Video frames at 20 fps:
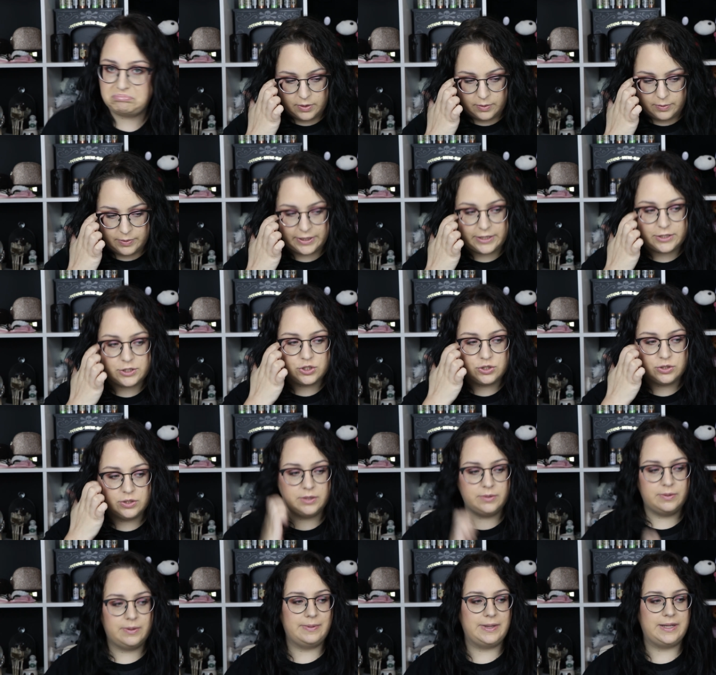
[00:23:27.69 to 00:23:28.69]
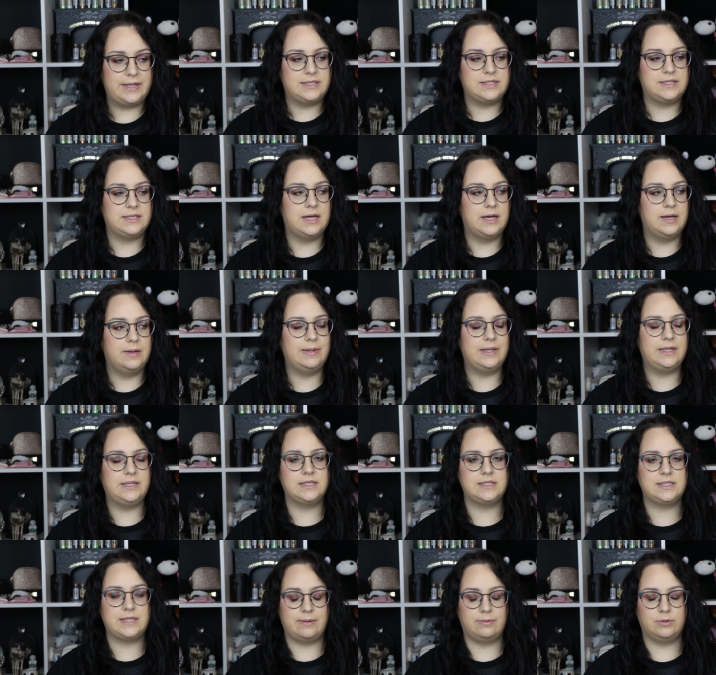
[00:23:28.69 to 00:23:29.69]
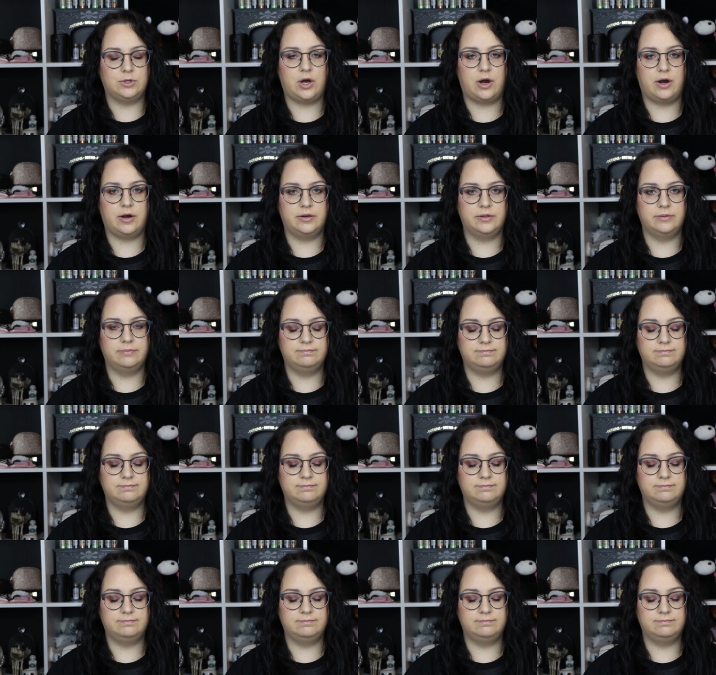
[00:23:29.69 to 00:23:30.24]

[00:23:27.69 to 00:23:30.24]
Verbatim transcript: But that's truly what makes being disabled hard.